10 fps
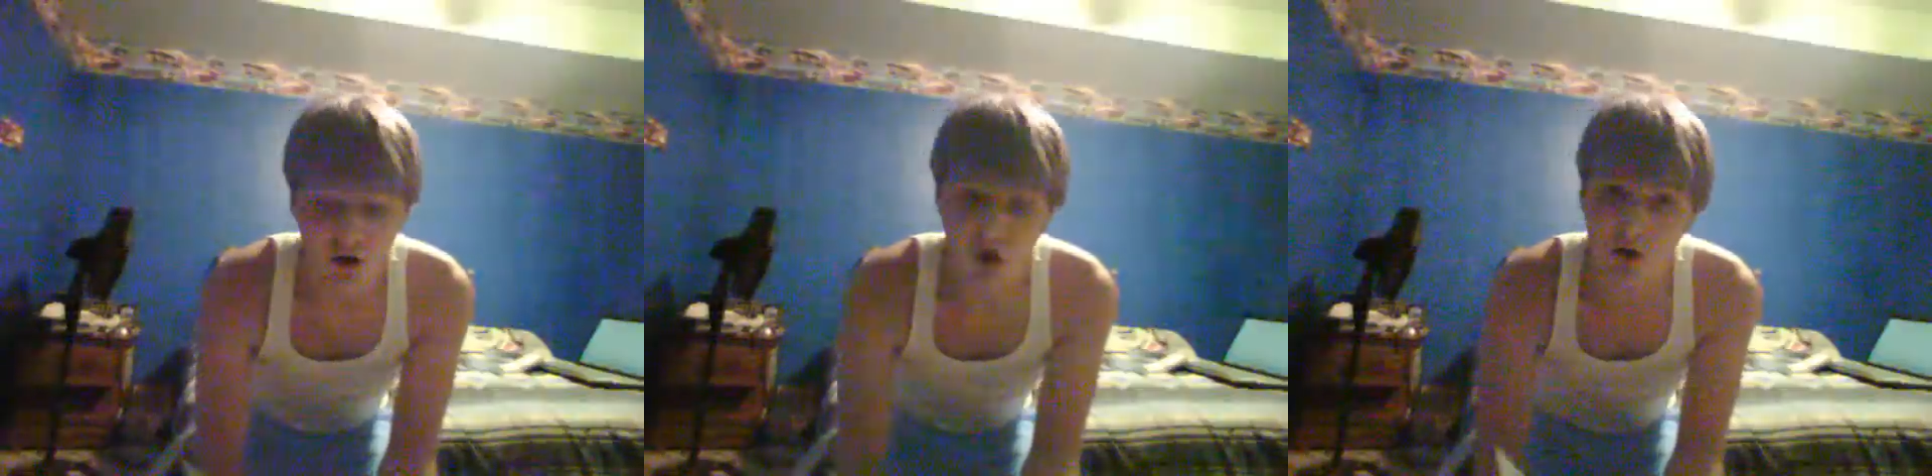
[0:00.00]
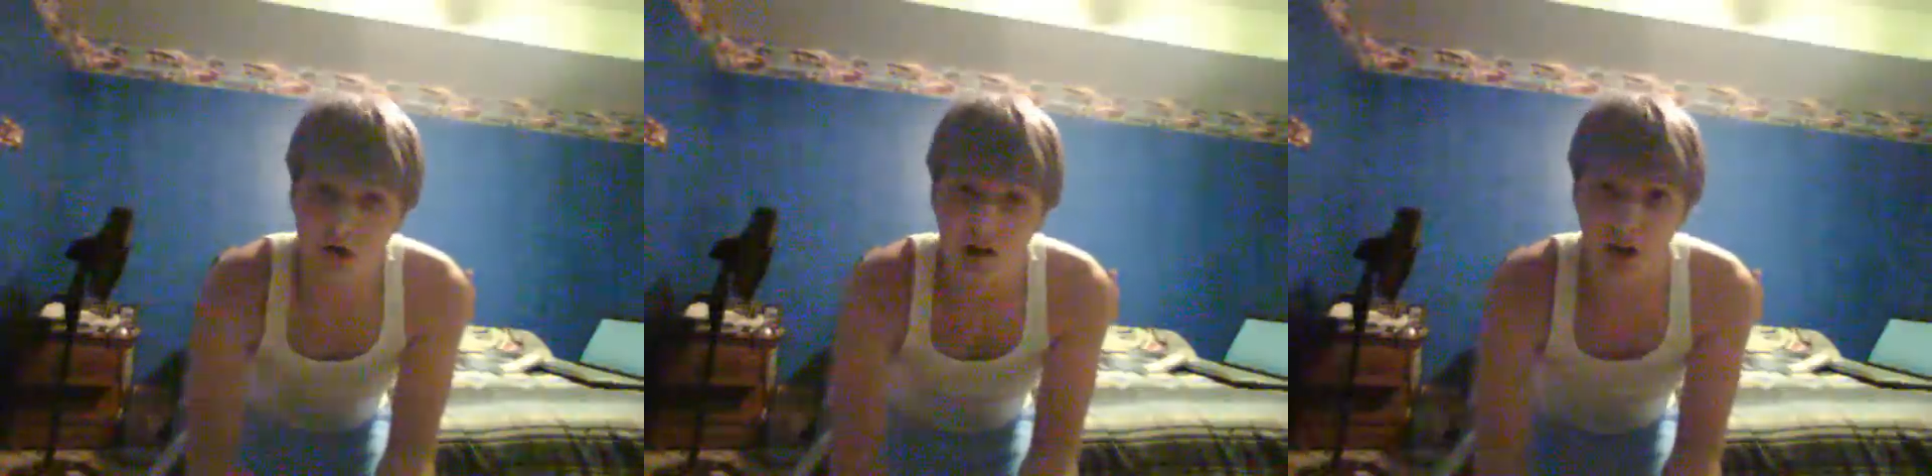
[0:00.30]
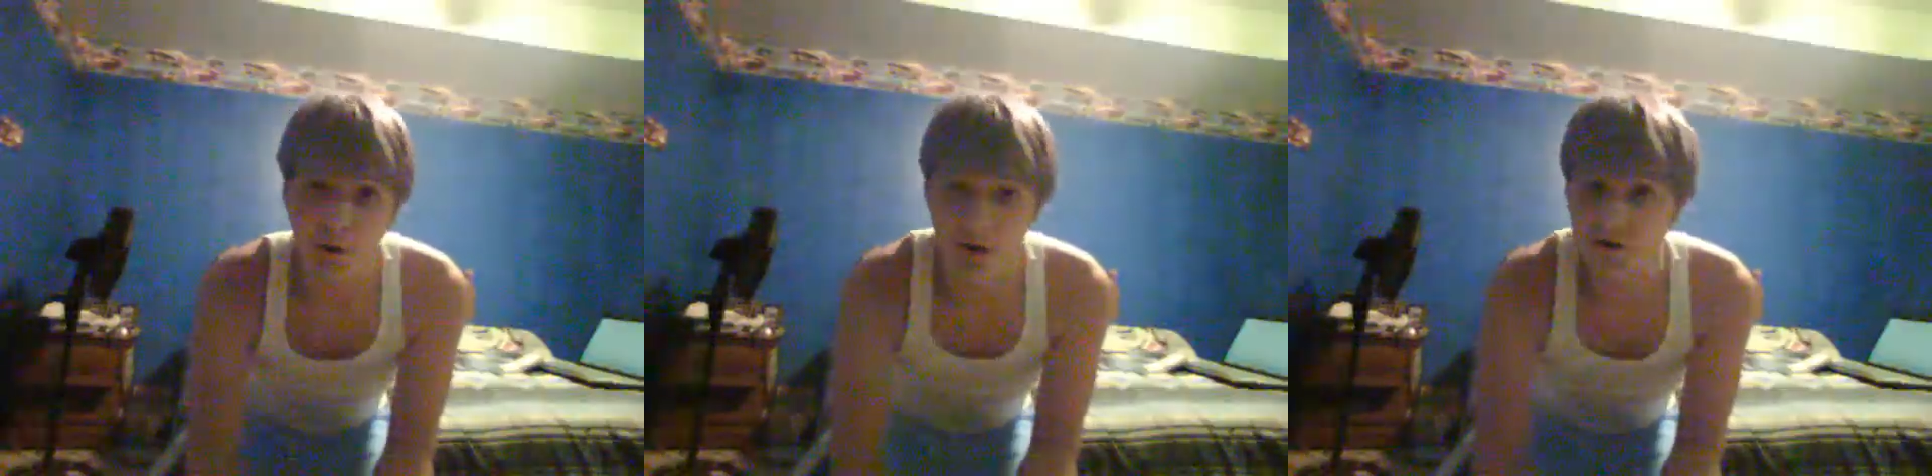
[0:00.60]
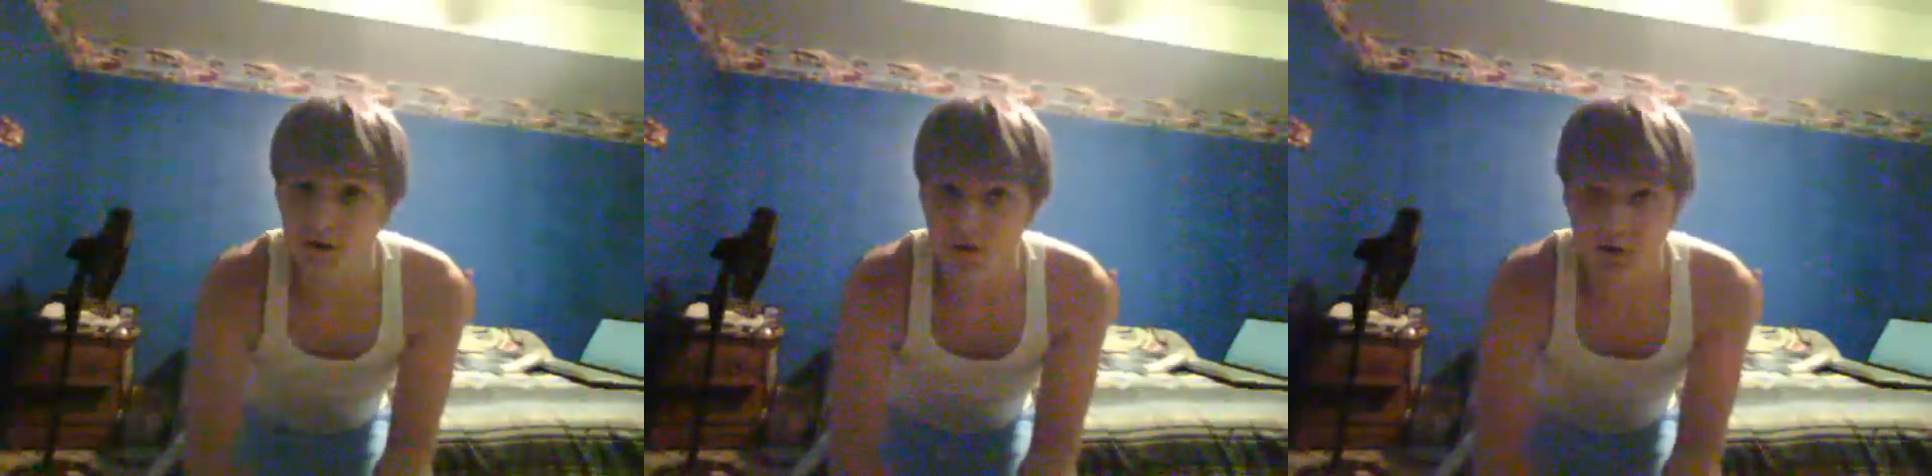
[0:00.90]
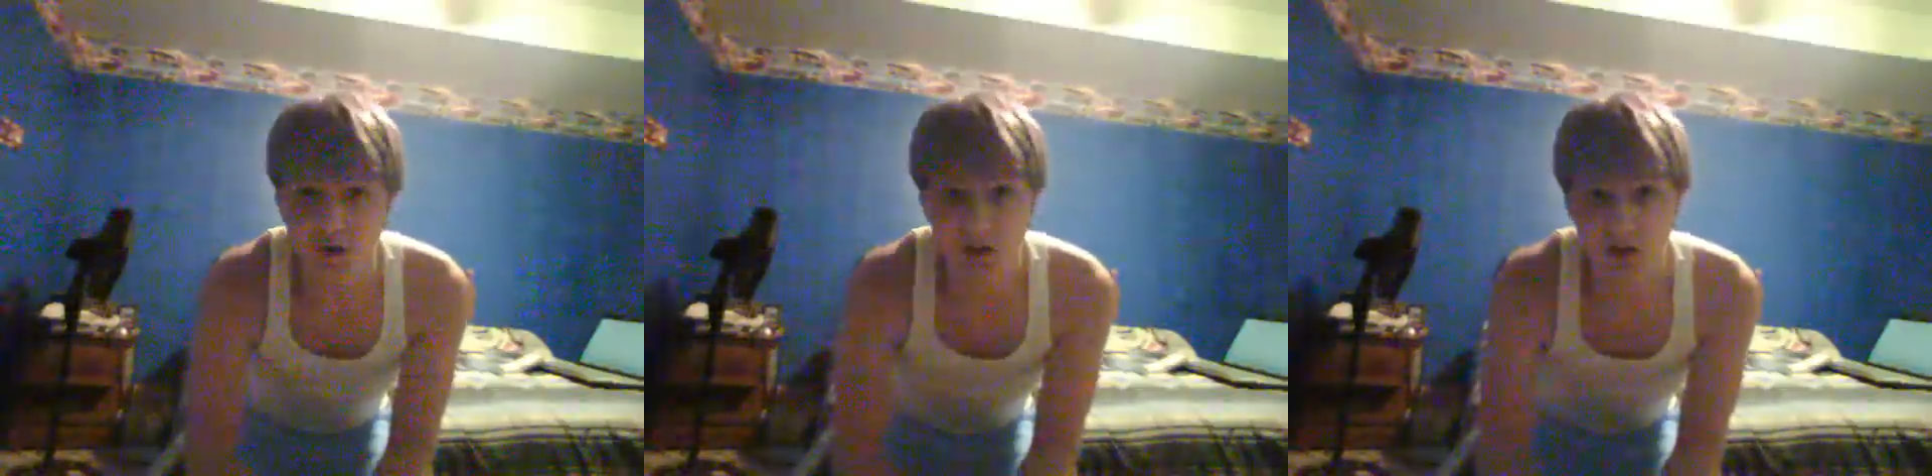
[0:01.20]
Oregon came out and
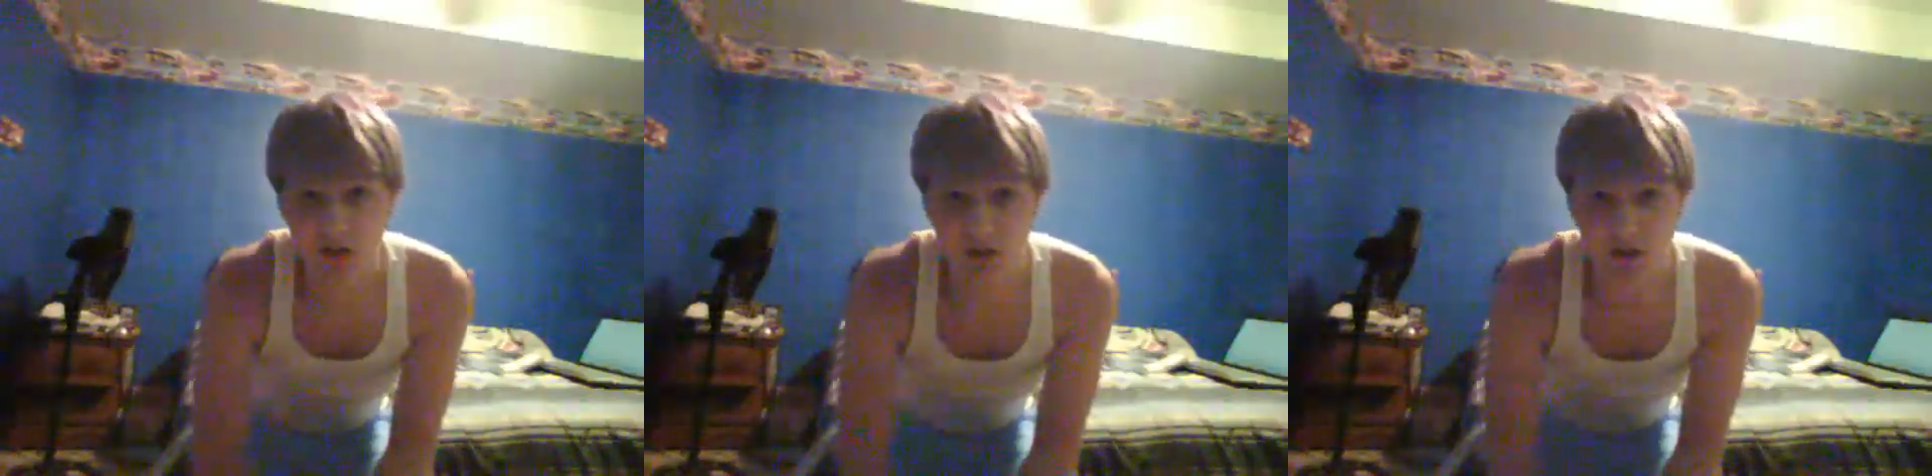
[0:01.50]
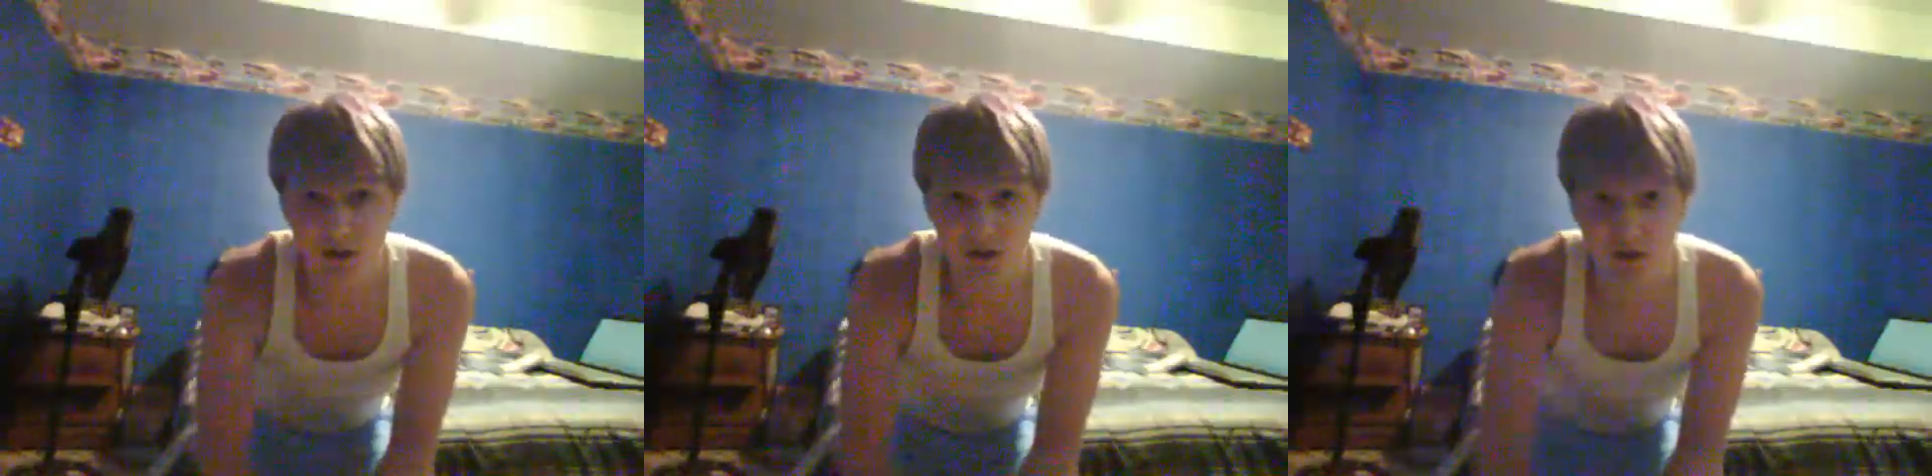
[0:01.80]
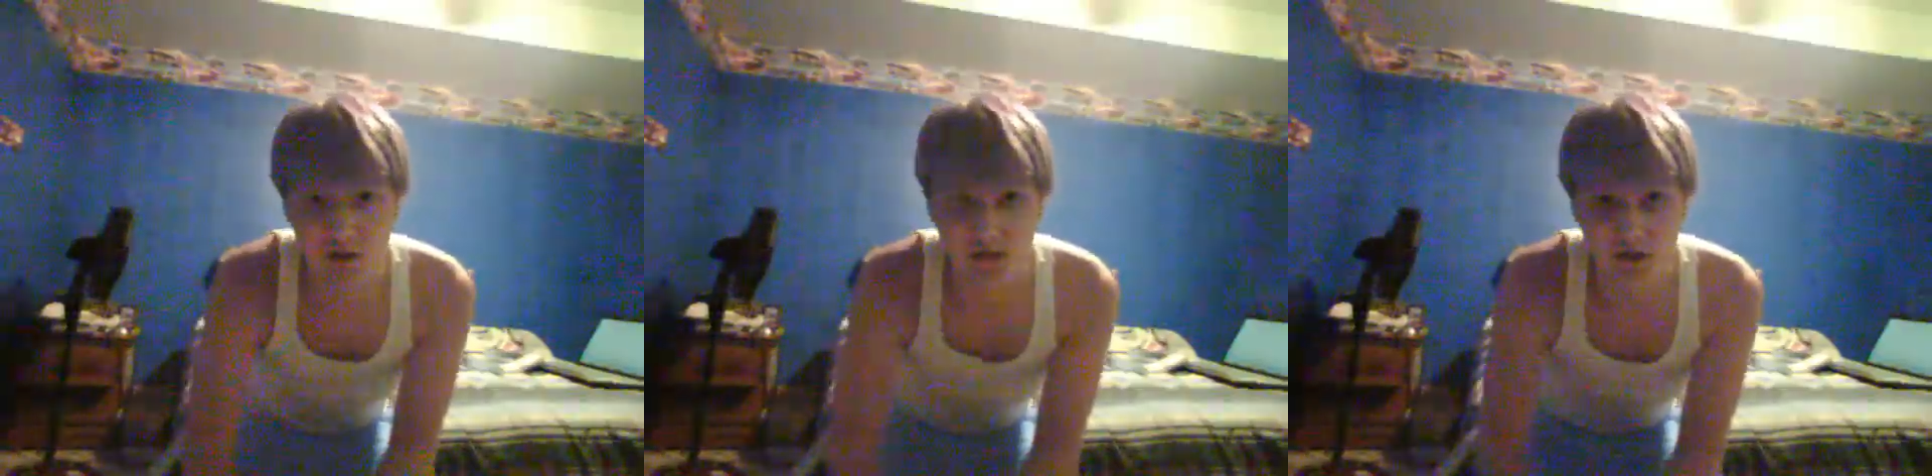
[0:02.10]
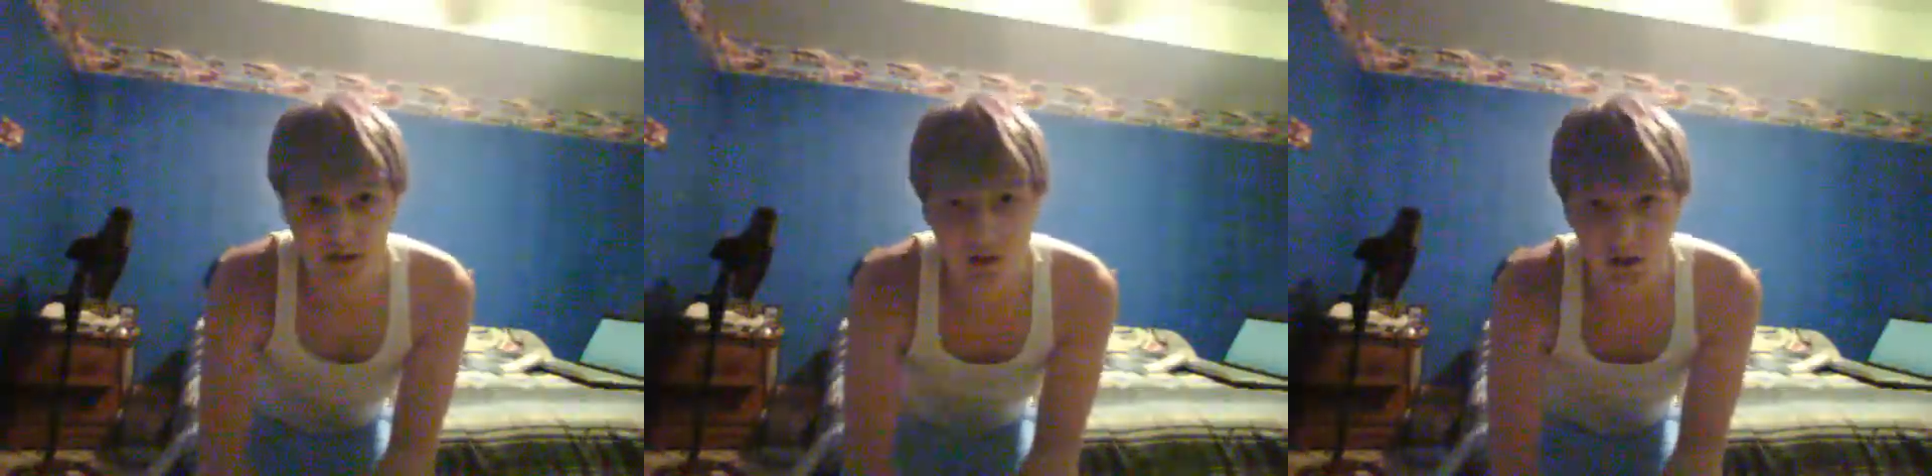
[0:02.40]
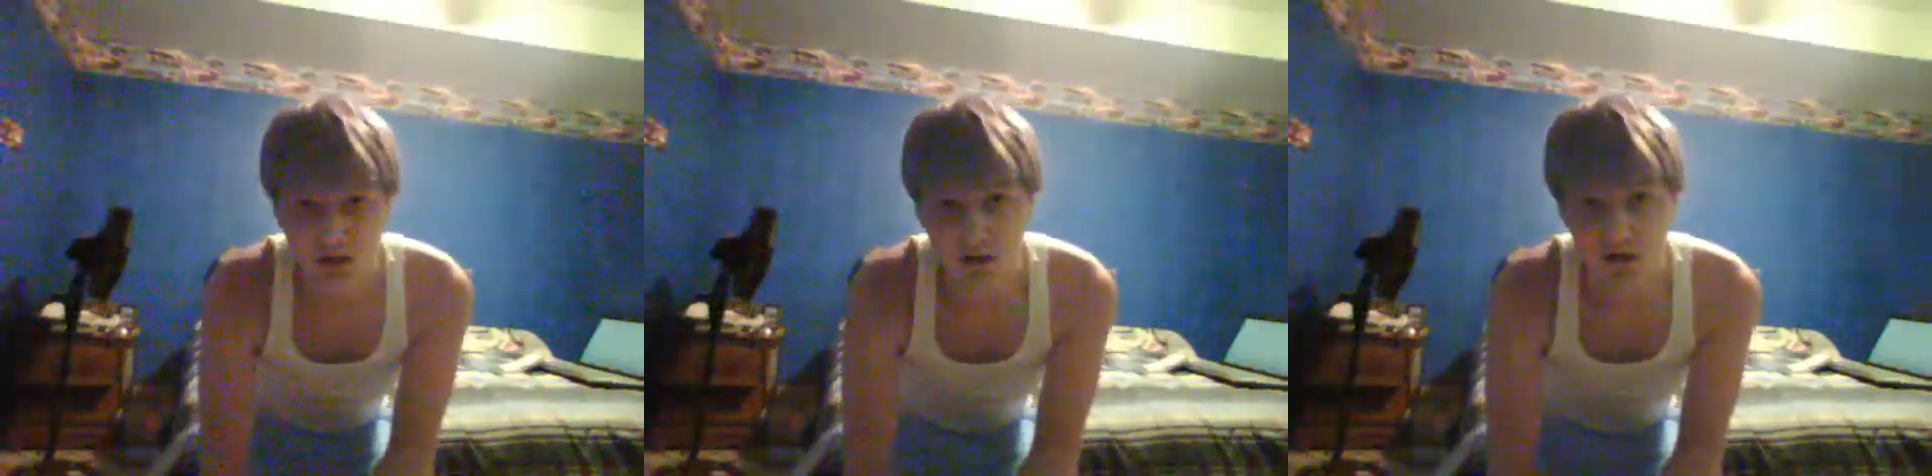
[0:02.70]
scorejacked Arkansas
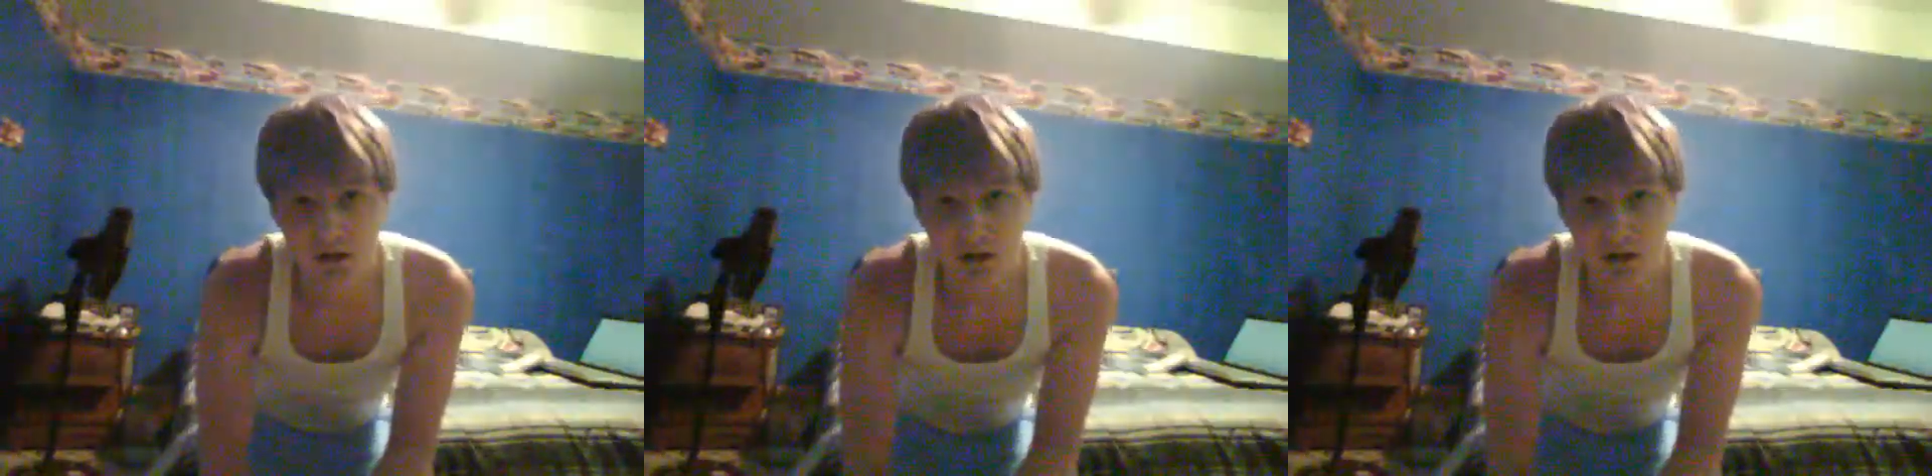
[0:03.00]
State.